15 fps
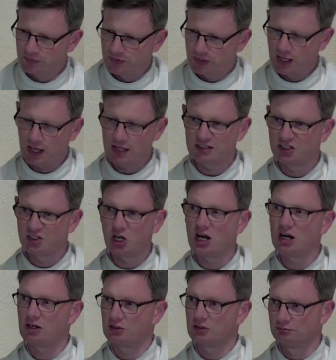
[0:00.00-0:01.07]
He has a
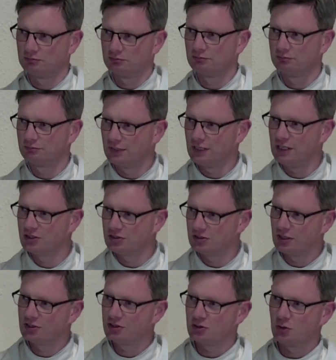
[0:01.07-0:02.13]
jar. Each,
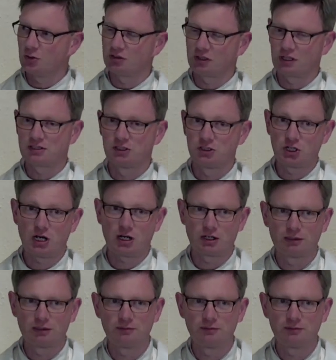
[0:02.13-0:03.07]
each soldier gets a jar